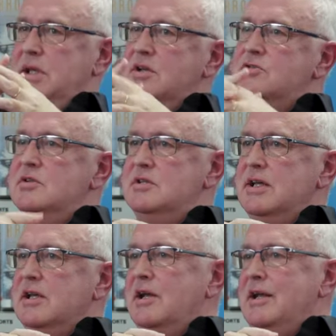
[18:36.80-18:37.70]
be
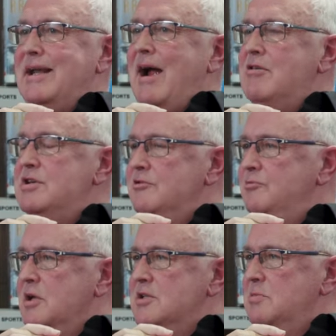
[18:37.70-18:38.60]
interesting kind of
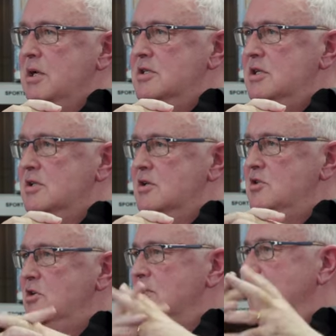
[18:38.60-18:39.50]
narrative possibilities
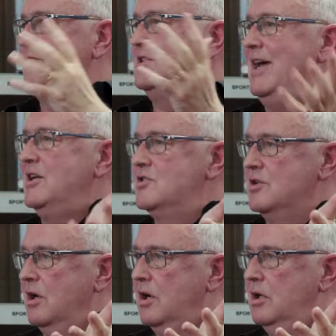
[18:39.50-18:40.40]
because you could have
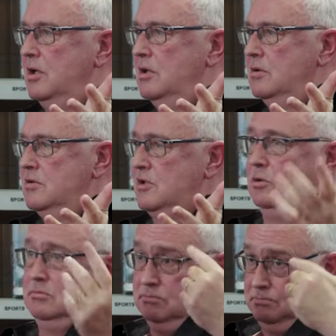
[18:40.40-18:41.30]
texture
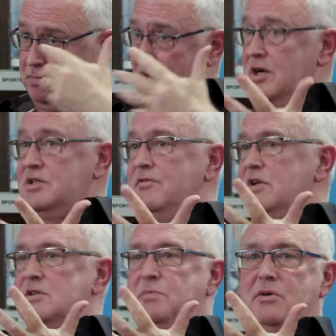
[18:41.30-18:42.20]
so part of
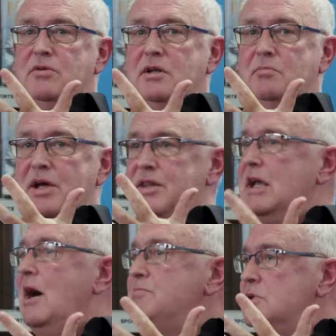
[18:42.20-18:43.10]
it is being written by the
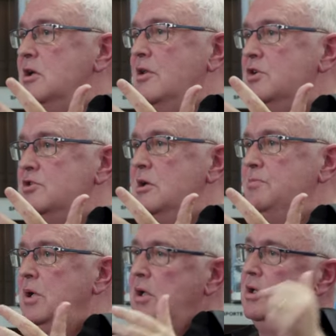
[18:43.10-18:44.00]
captain on the
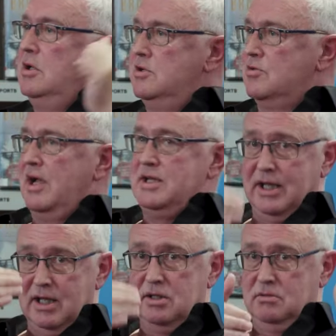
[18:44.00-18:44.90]
ship. He's
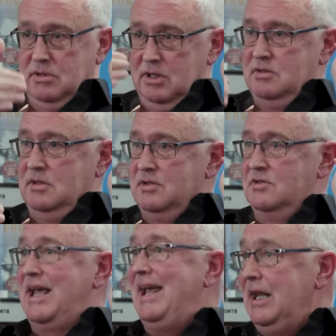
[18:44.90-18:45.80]
writing a, his, his
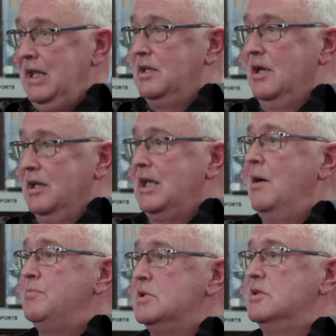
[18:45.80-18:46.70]
daily kind of
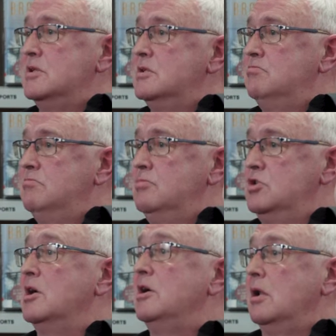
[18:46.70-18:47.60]
captain's
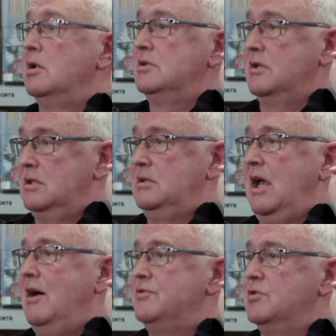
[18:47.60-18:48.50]
journal that they
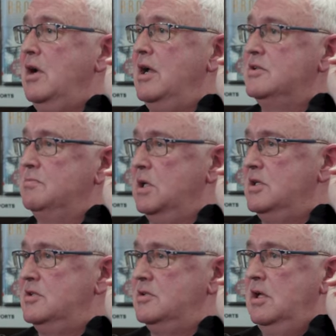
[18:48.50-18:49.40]
have to write, but
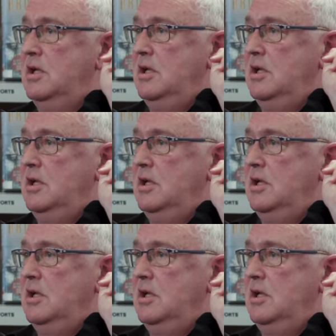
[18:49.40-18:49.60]
it's,